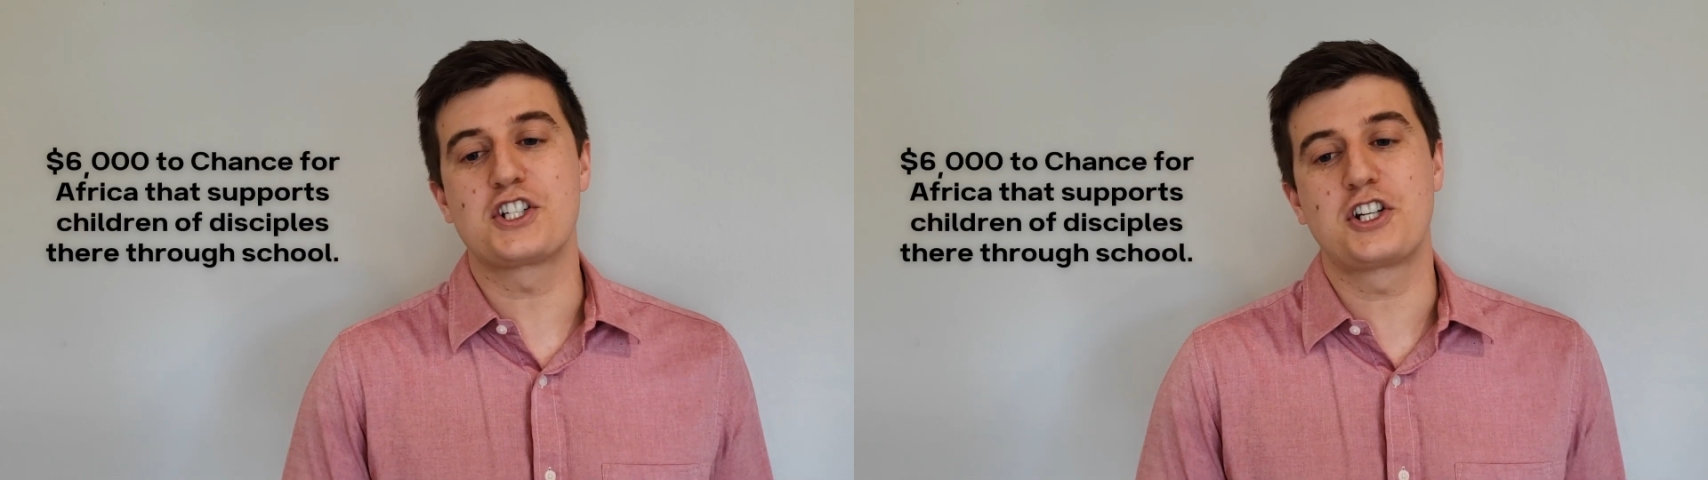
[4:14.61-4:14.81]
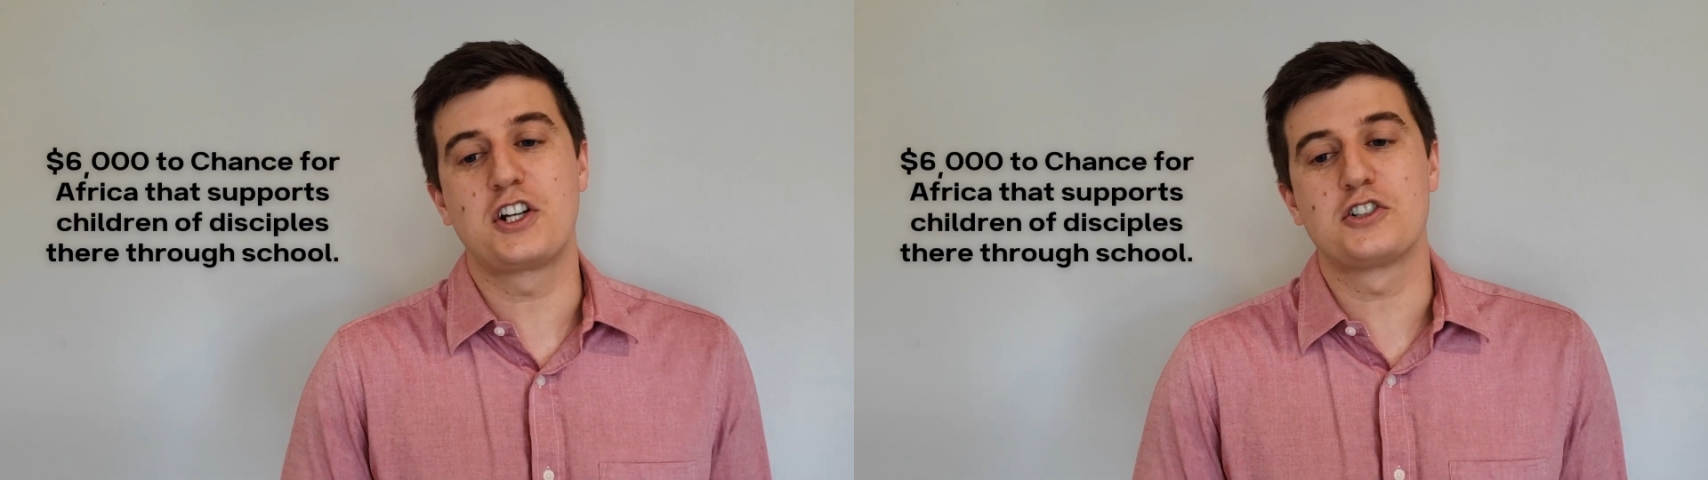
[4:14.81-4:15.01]

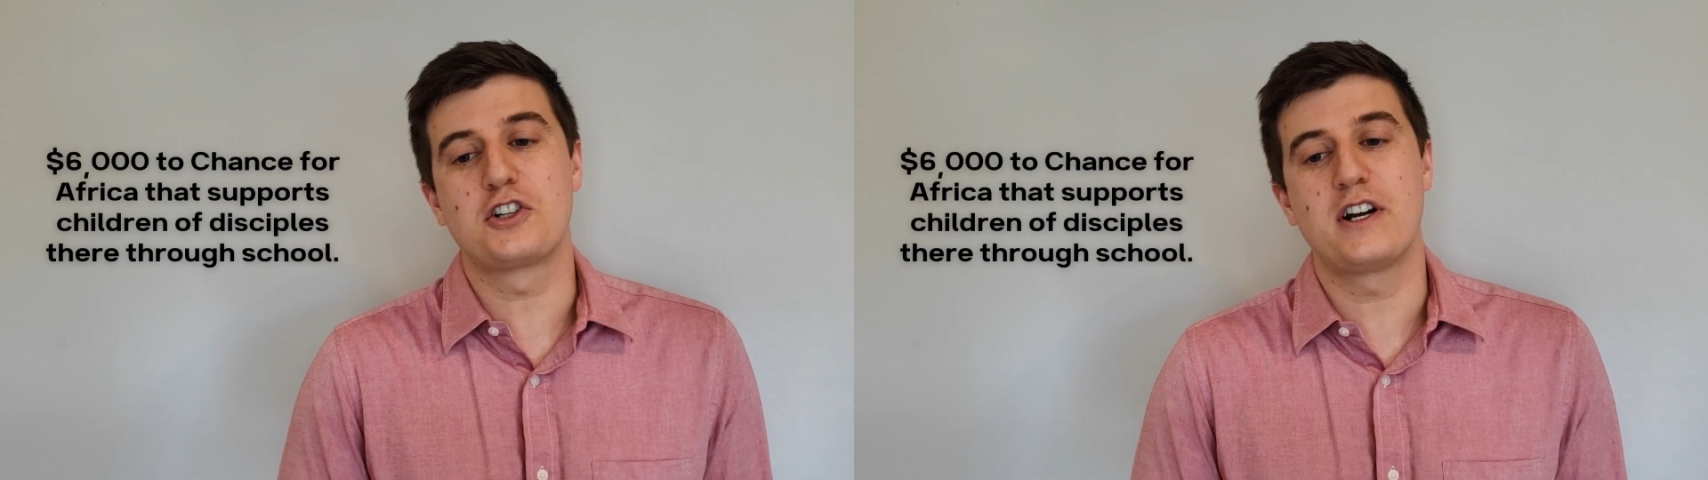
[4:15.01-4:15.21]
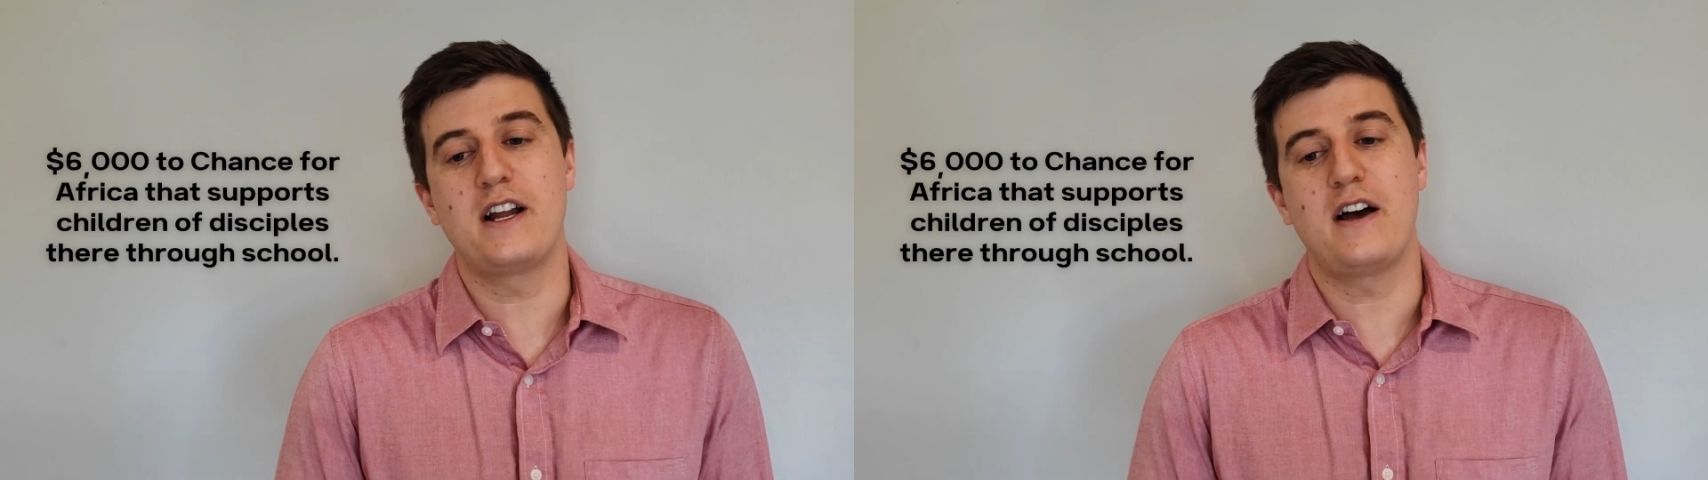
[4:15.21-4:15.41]

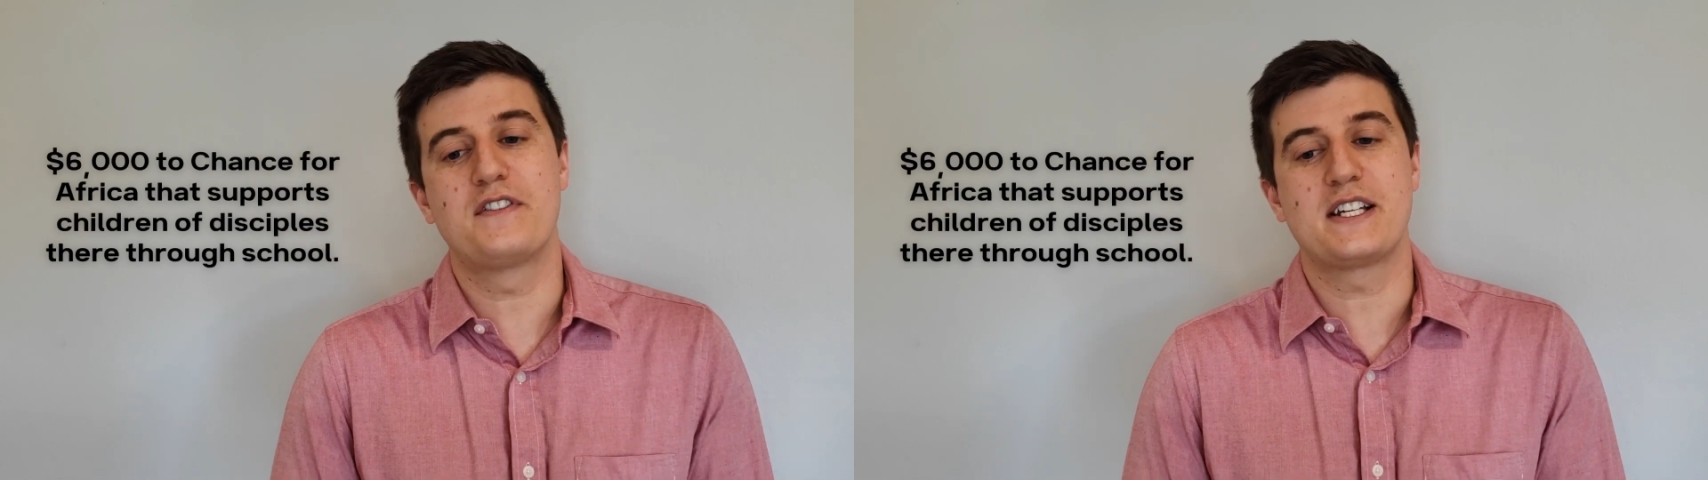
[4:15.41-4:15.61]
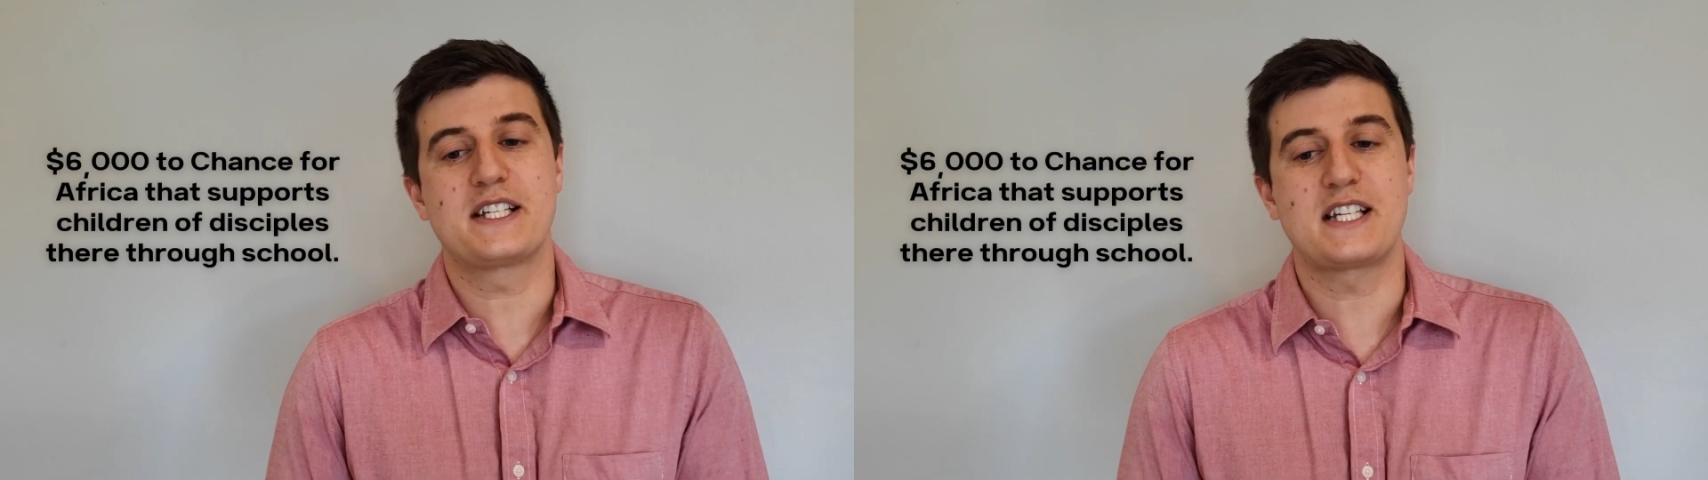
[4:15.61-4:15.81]
children of
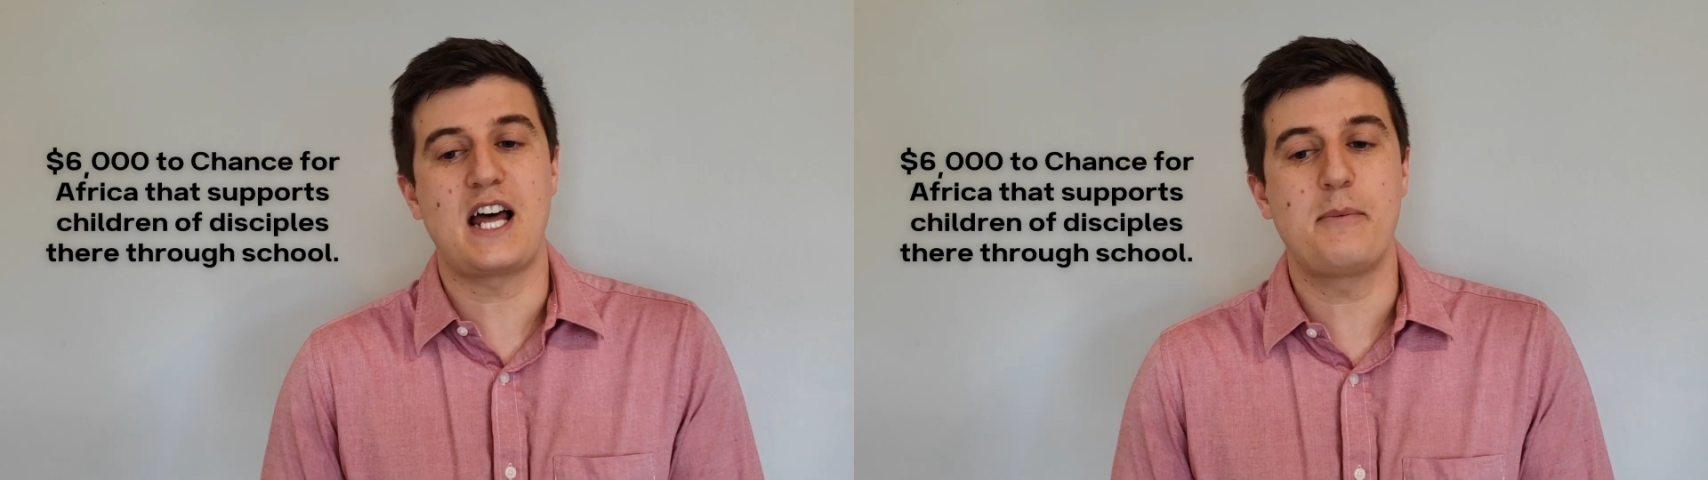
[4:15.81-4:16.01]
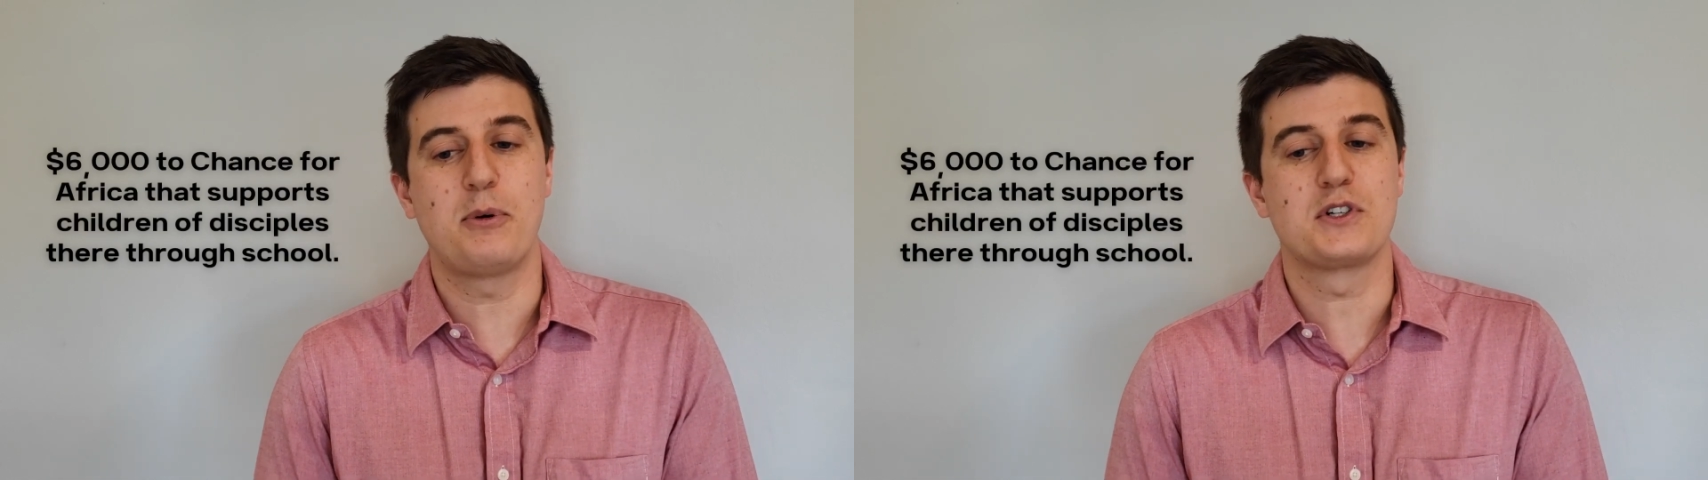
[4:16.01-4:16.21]

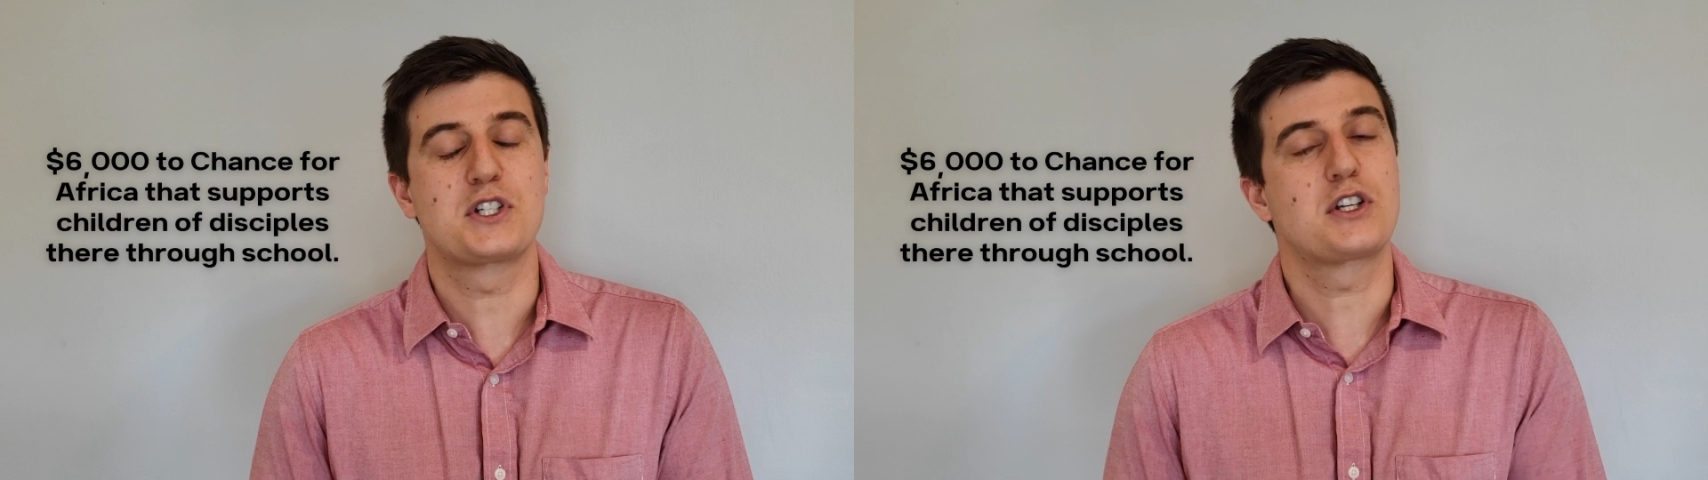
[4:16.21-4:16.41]
disciples